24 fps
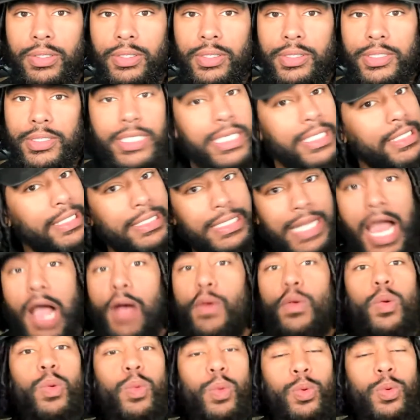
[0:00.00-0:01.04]
This is not
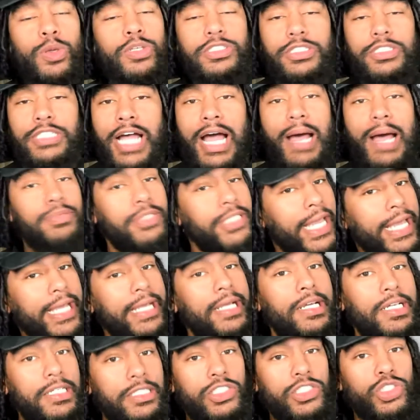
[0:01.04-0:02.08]
where we want to stop. Take
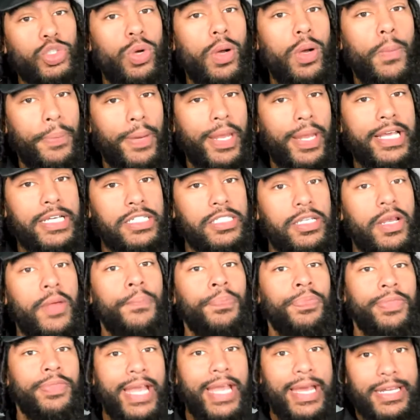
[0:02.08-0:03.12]
us to a place
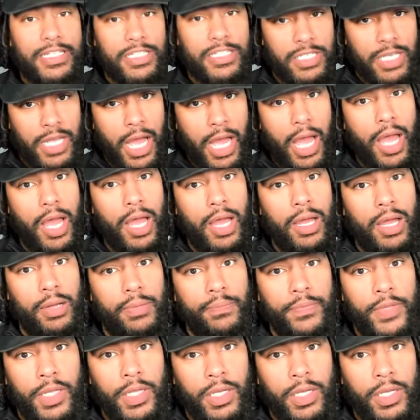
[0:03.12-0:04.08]
that is calm.